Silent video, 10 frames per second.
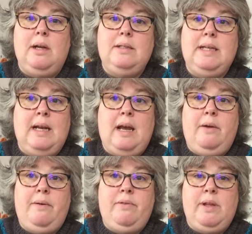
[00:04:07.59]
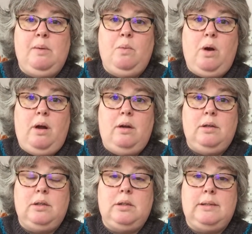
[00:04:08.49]
seeing how everything
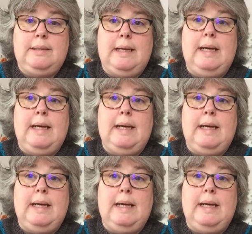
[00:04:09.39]
works,